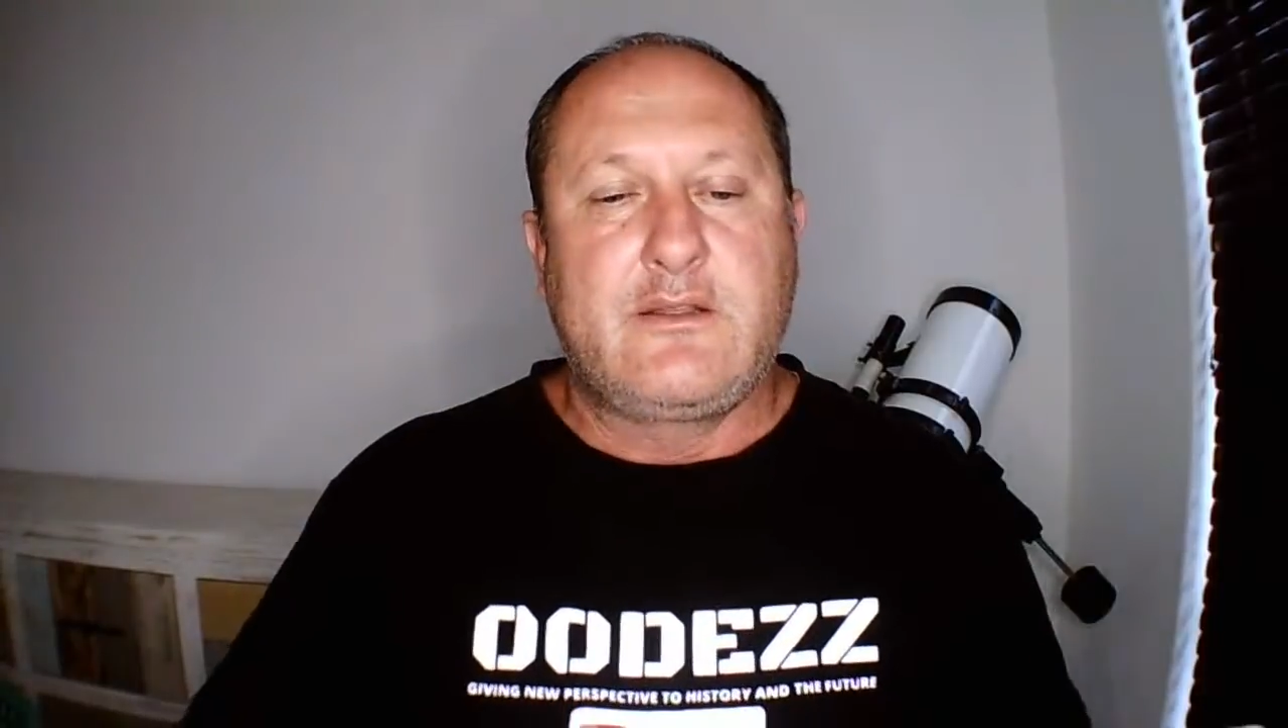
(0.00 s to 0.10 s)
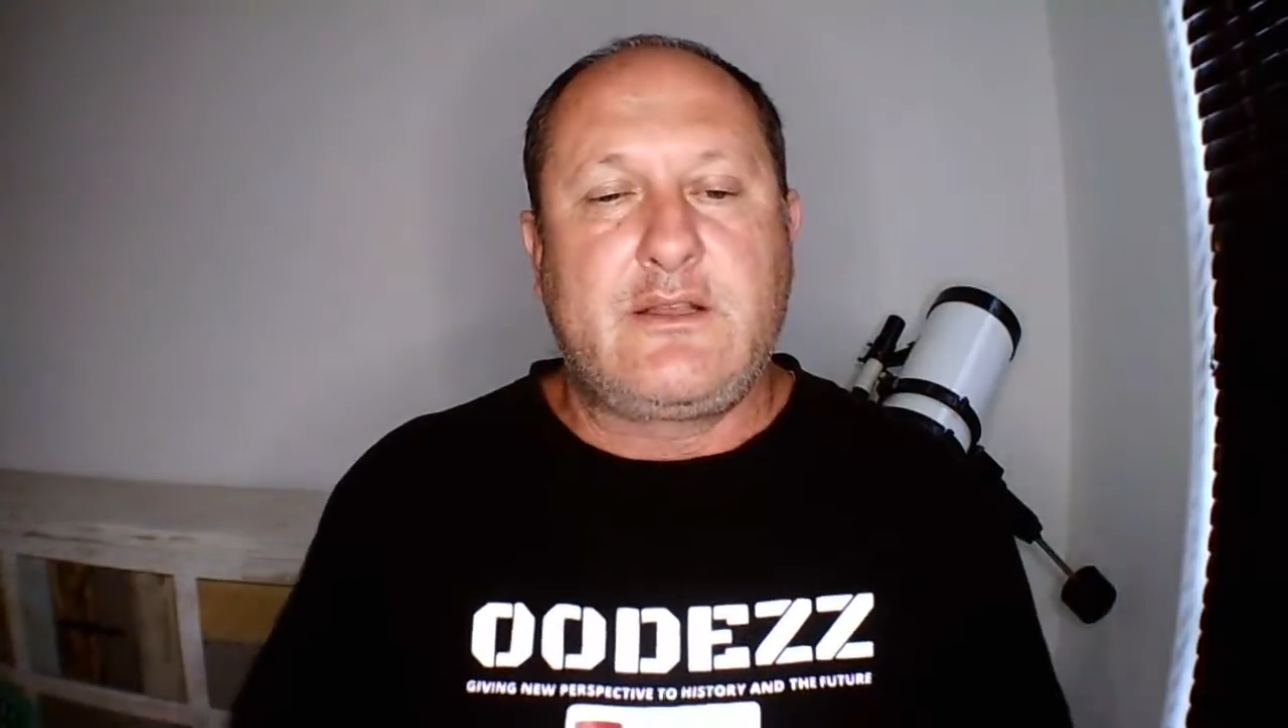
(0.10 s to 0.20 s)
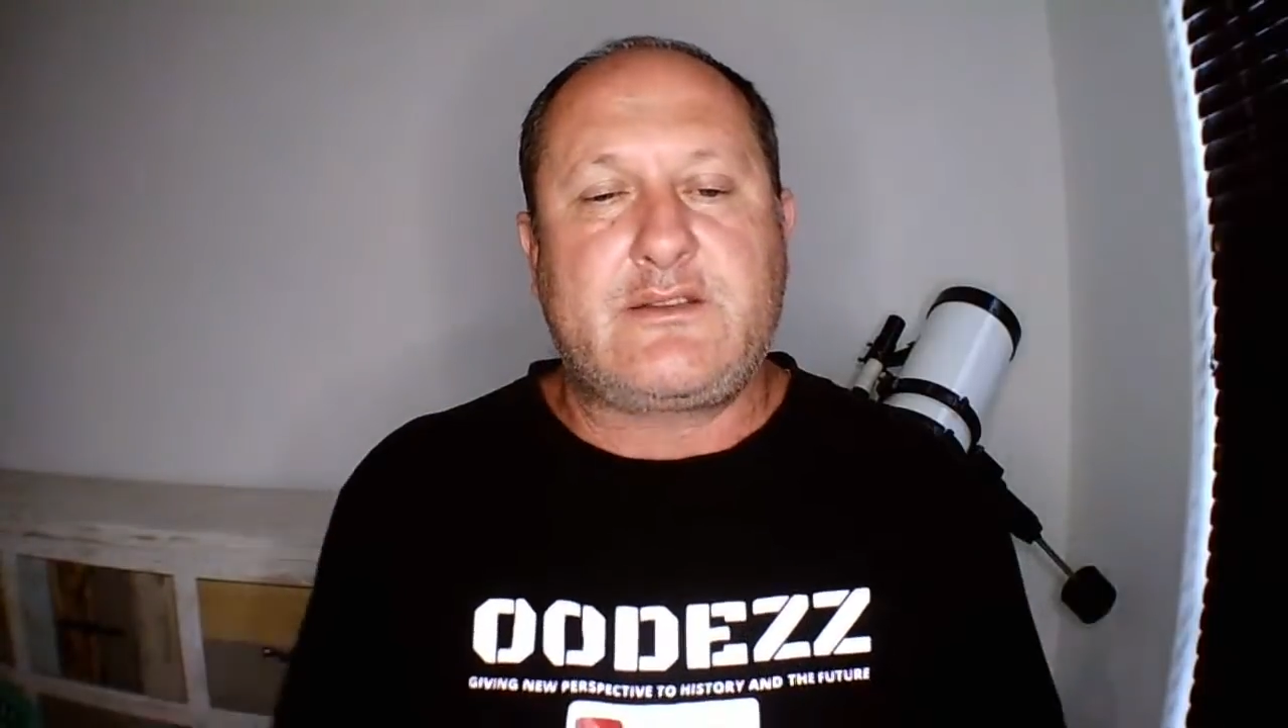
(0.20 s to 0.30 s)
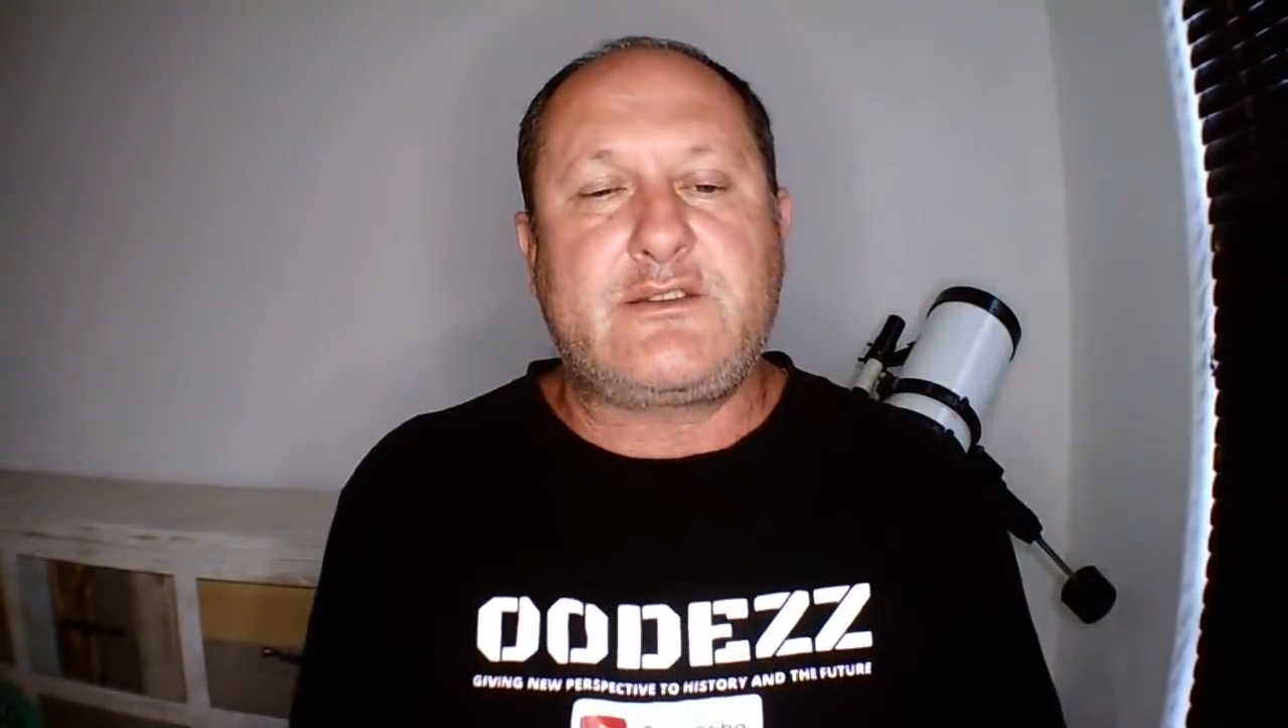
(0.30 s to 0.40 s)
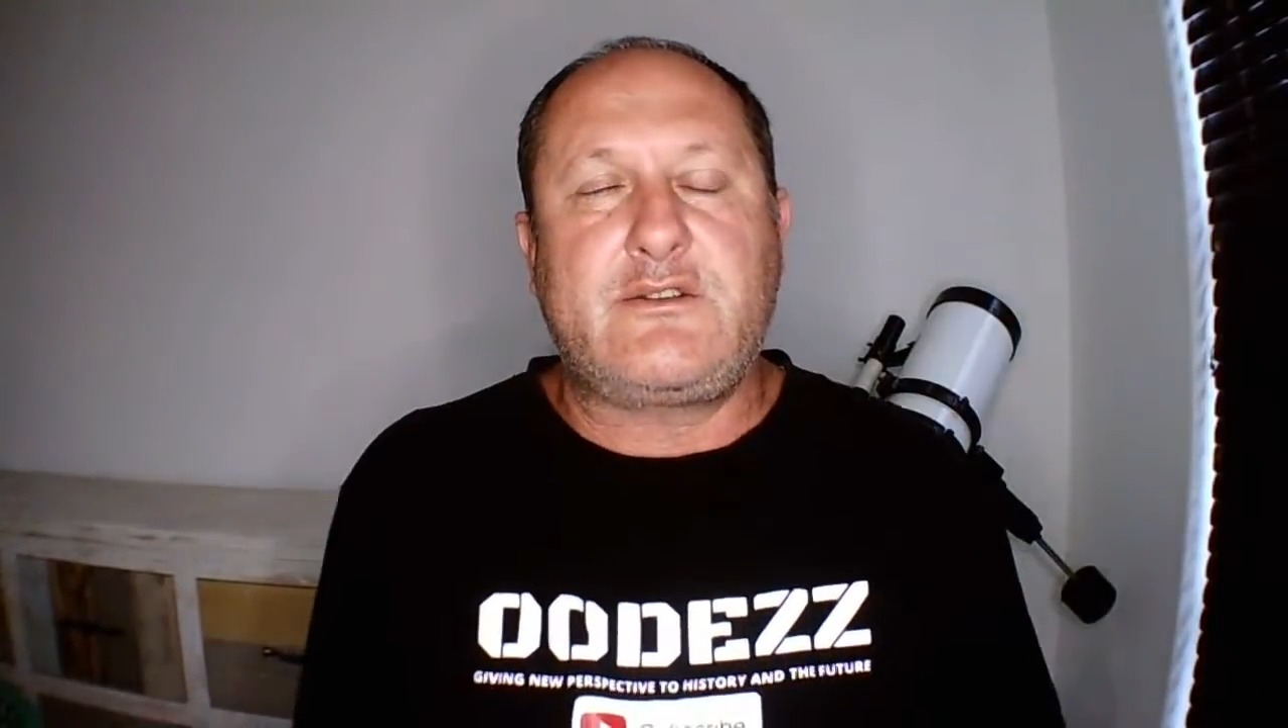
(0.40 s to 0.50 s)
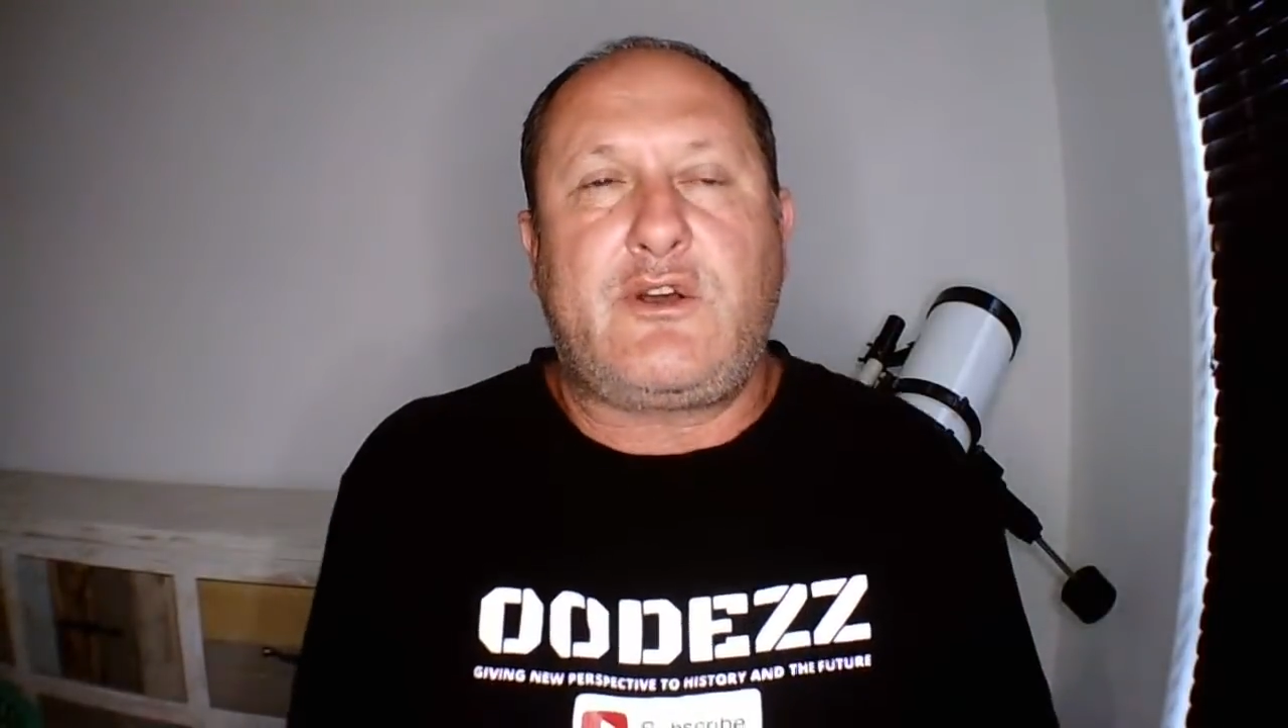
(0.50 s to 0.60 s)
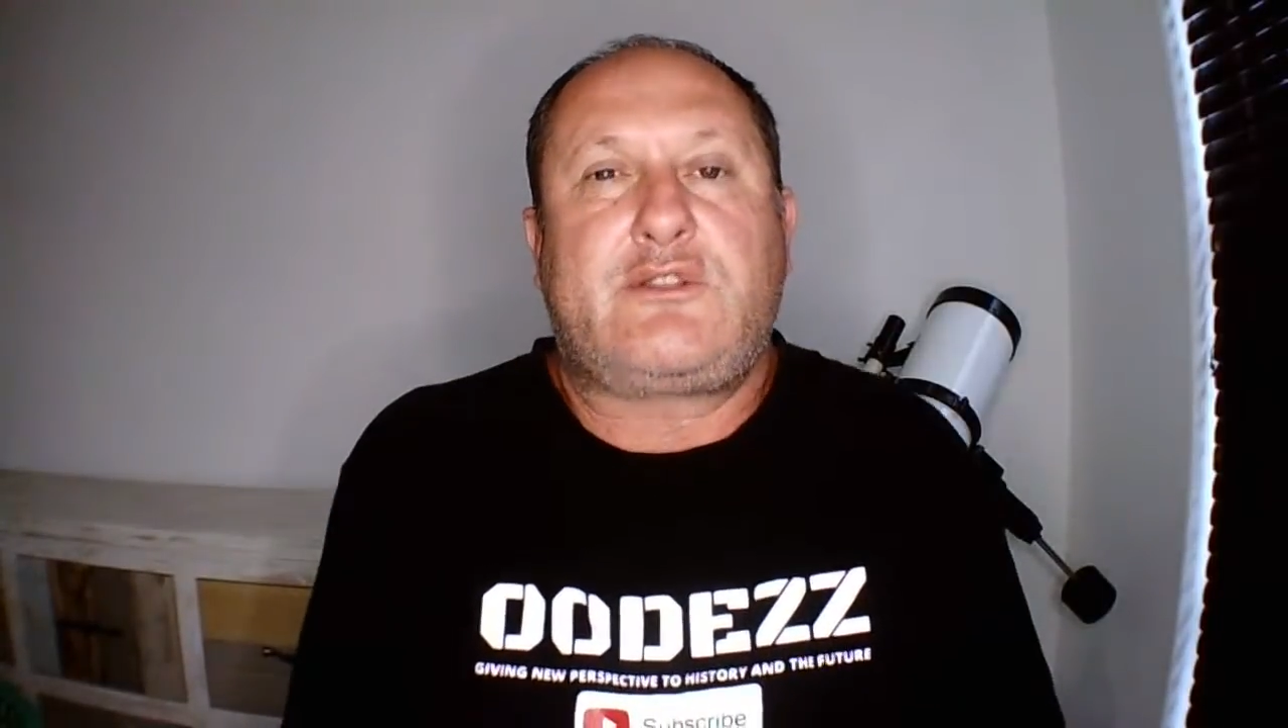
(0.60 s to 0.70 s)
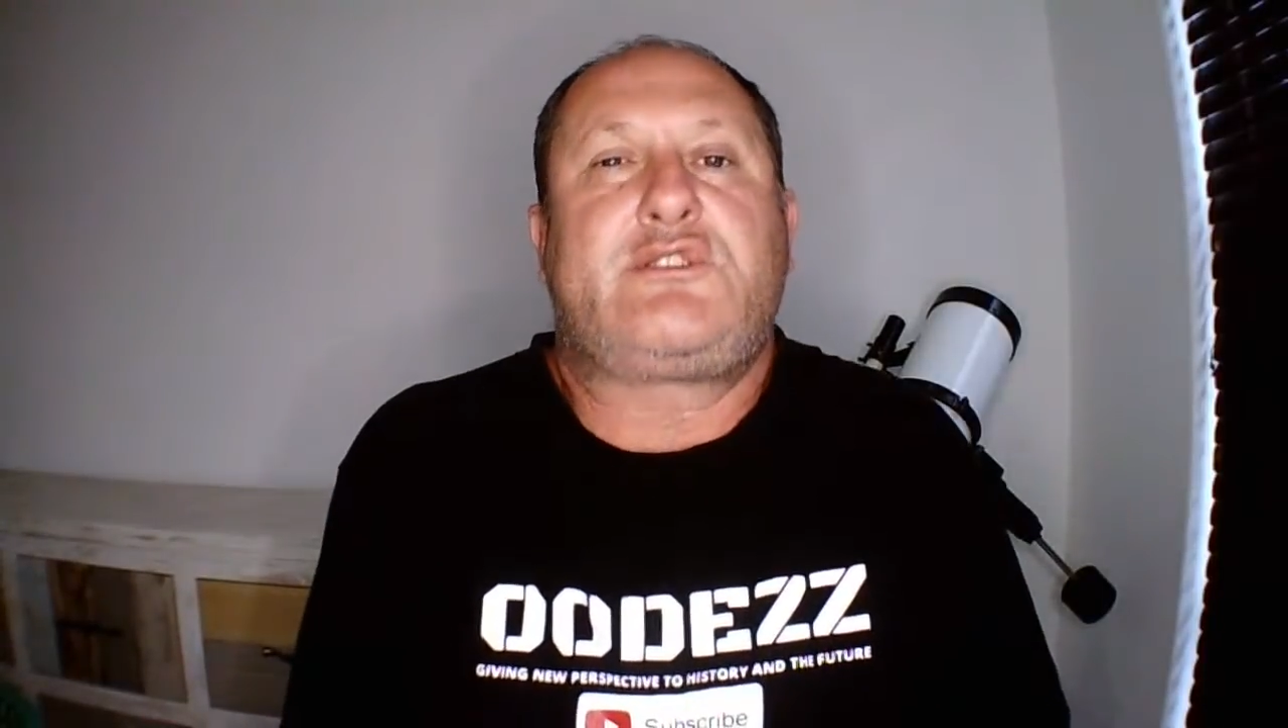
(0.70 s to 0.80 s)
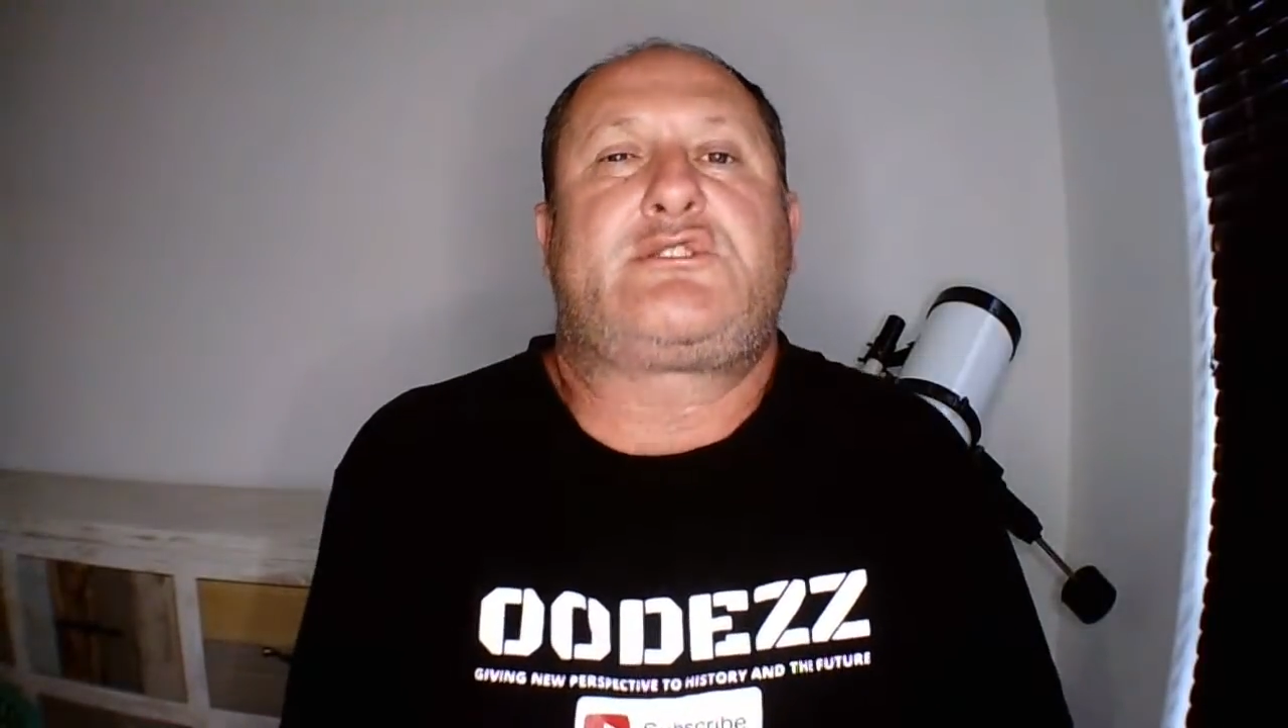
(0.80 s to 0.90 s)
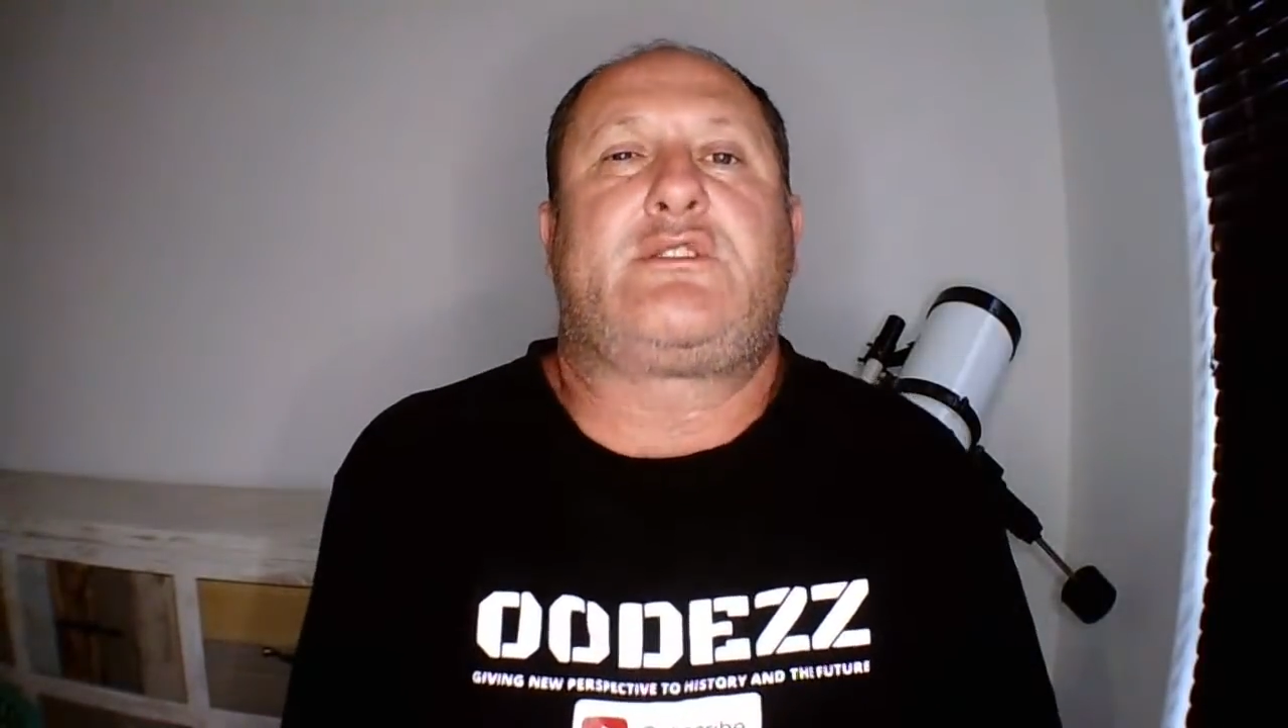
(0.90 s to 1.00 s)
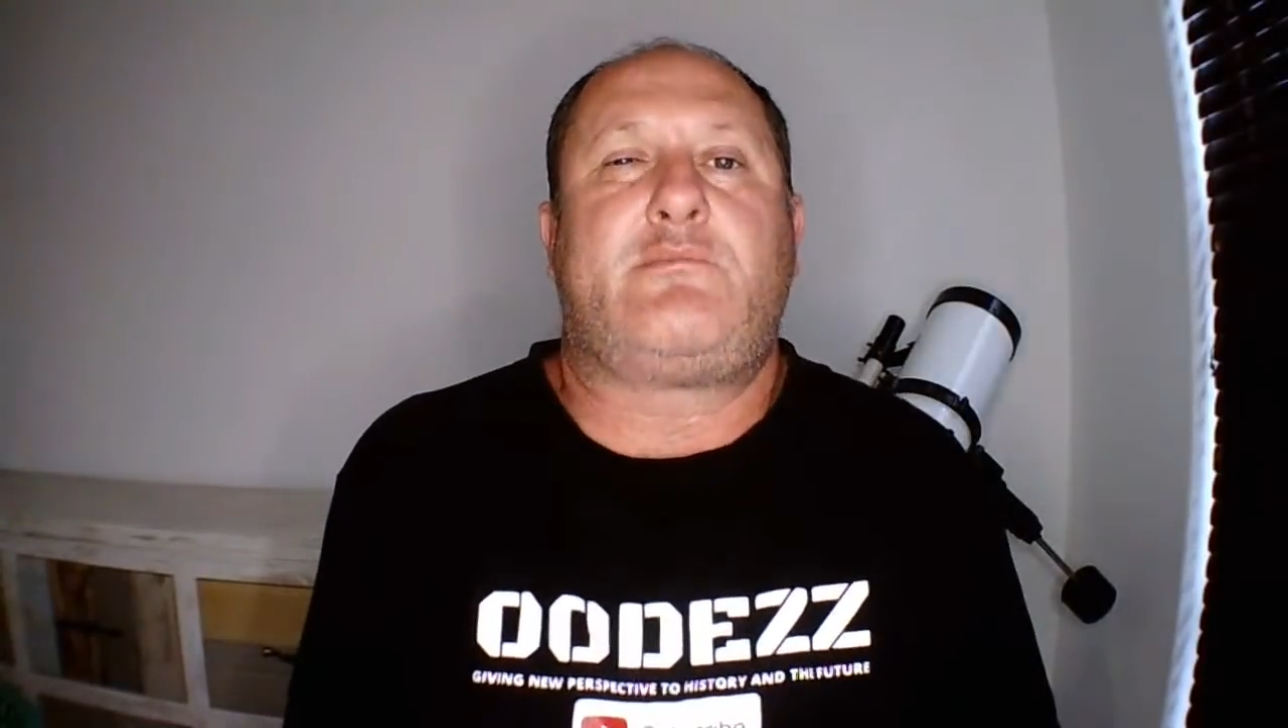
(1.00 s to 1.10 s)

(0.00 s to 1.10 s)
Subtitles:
This is not just